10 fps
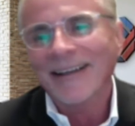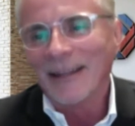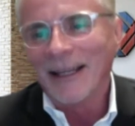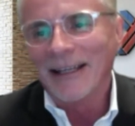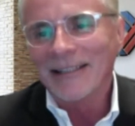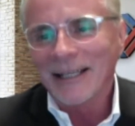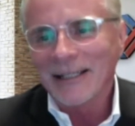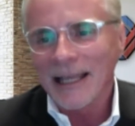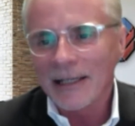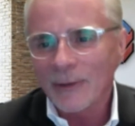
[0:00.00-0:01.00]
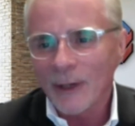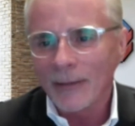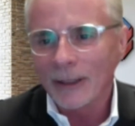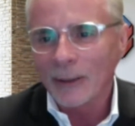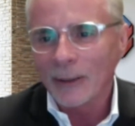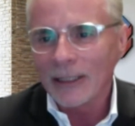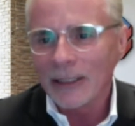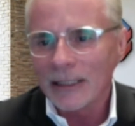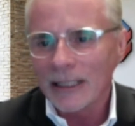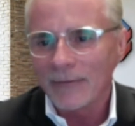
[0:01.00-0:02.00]
It says, thanks, Robert. You
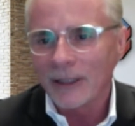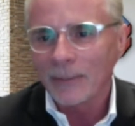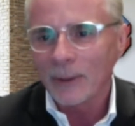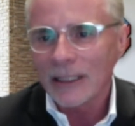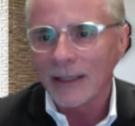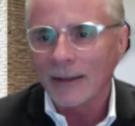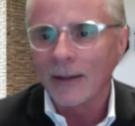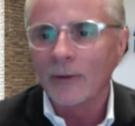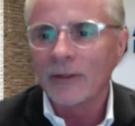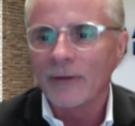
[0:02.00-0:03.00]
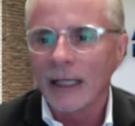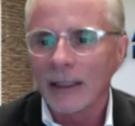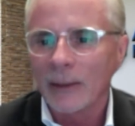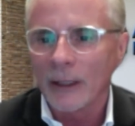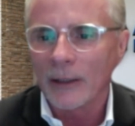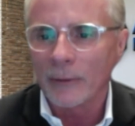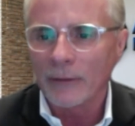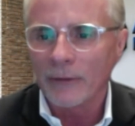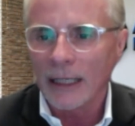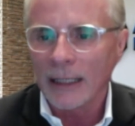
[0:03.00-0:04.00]
mentioned 70% loan to value on a
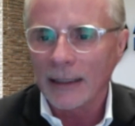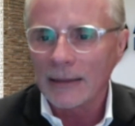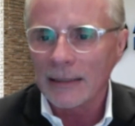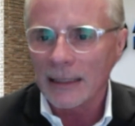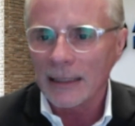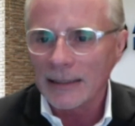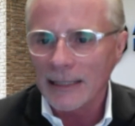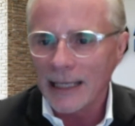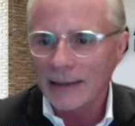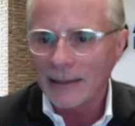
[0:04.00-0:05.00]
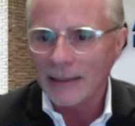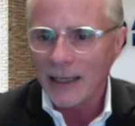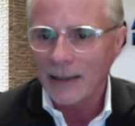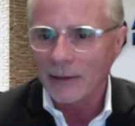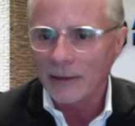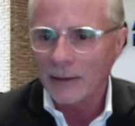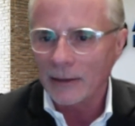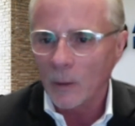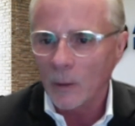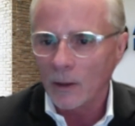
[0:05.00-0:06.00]
refinance. Is that the standard,
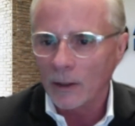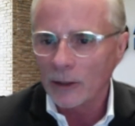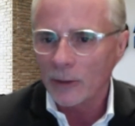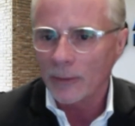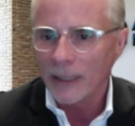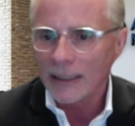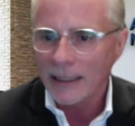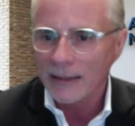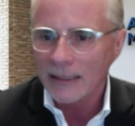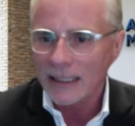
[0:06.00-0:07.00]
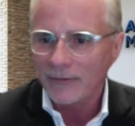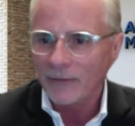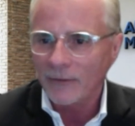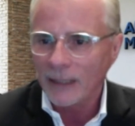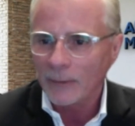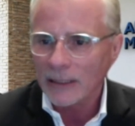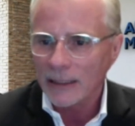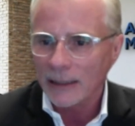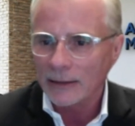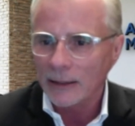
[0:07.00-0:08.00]
or to maintain
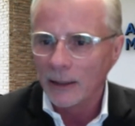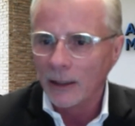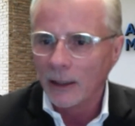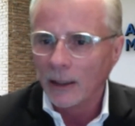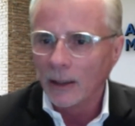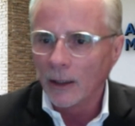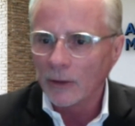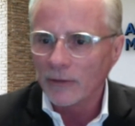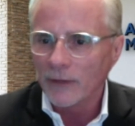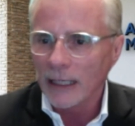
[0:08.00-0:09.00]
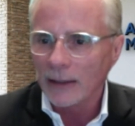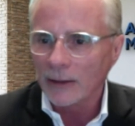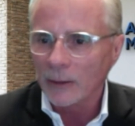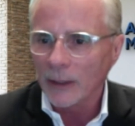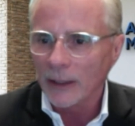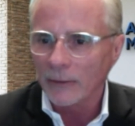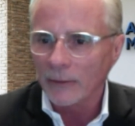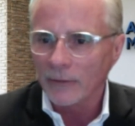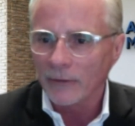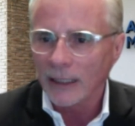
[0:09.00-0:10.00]
75% loan to value in a
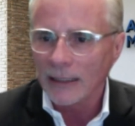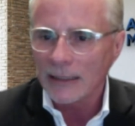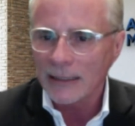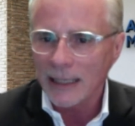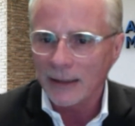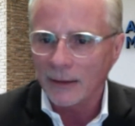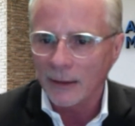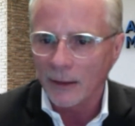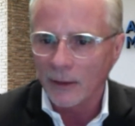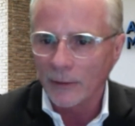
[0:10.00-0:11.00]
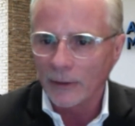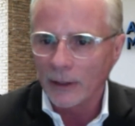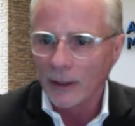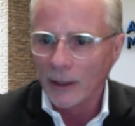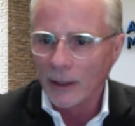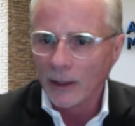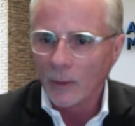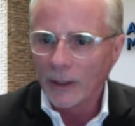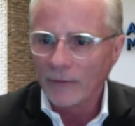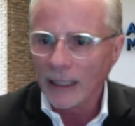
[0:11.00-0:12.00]
refi second loan,
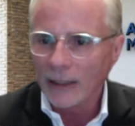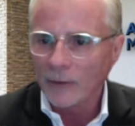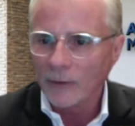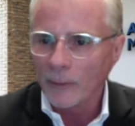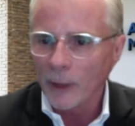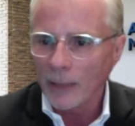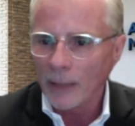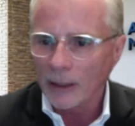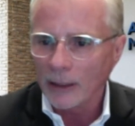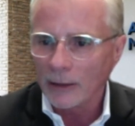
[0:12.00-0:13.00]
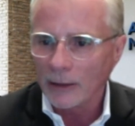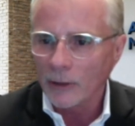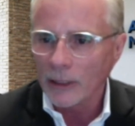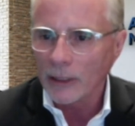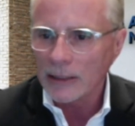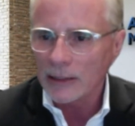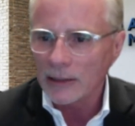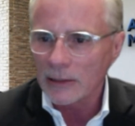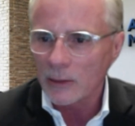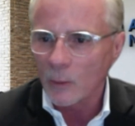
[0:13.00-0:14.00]
when the value of the property
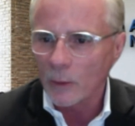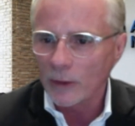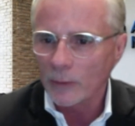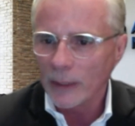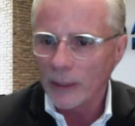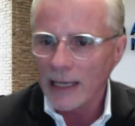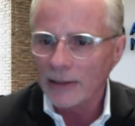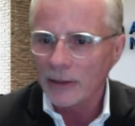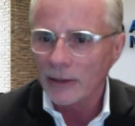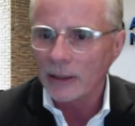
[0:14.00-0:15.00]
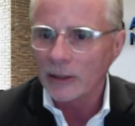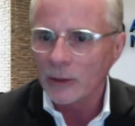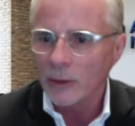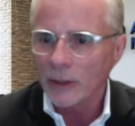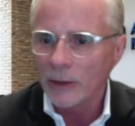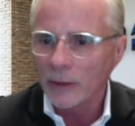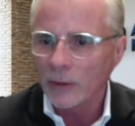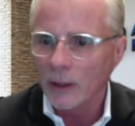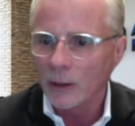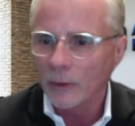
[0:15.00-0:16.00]
increases, would we enter into a new
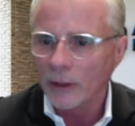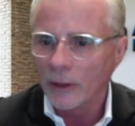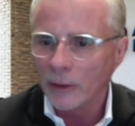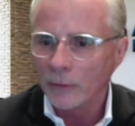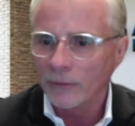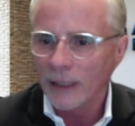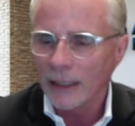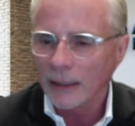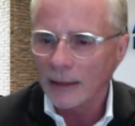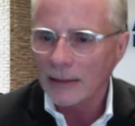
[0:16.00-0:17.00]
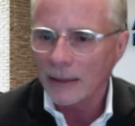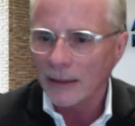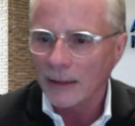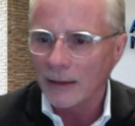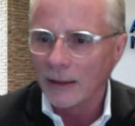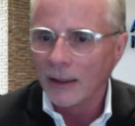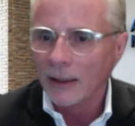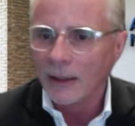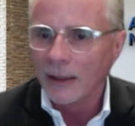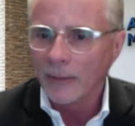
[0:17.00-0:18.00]
loan with a new financier,
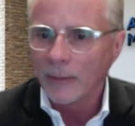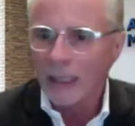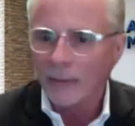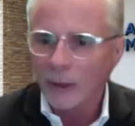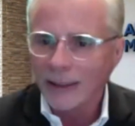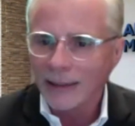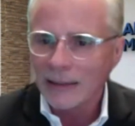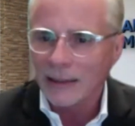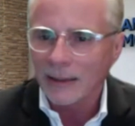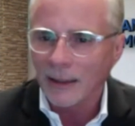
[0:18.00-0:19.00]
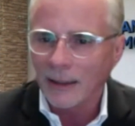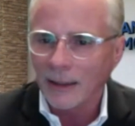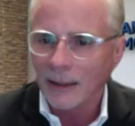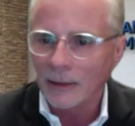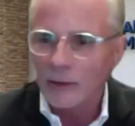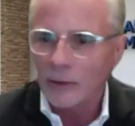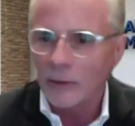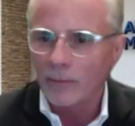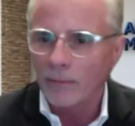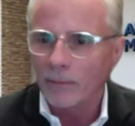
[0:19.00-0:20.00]
thereby releasing to
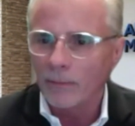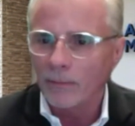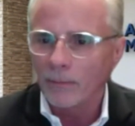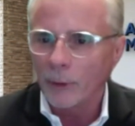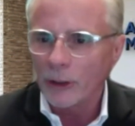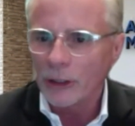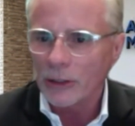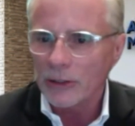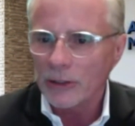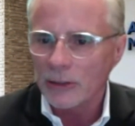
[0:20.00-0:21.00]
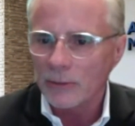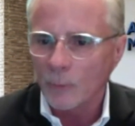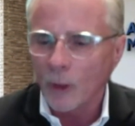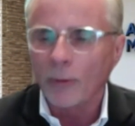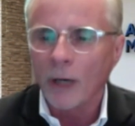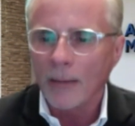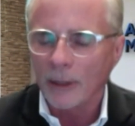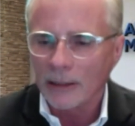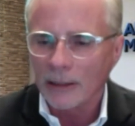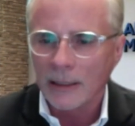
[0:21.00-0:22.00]
the purchase more
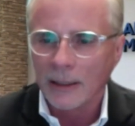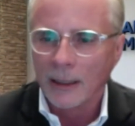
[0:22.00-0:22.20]
properties?